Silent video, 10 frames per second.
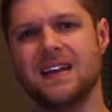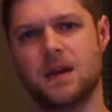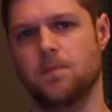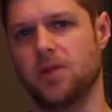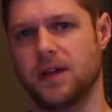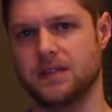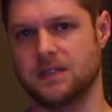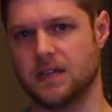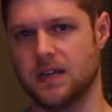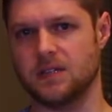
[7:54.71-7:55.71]
complaints
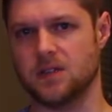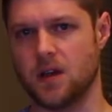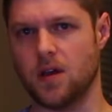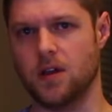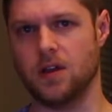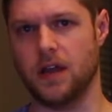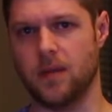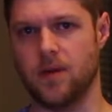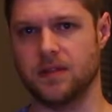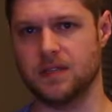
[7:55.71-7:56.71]
that I saw online
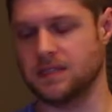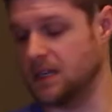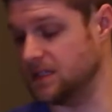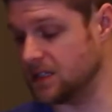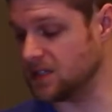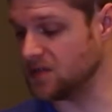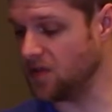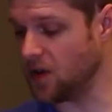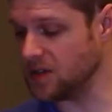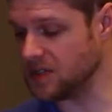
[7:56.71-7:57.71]
about these headsets as
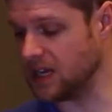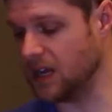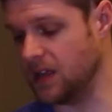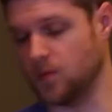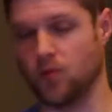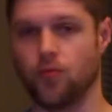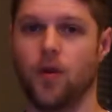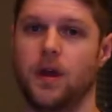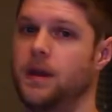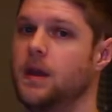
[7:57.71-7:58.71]
far as getting them to
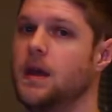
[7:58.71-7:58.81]
run.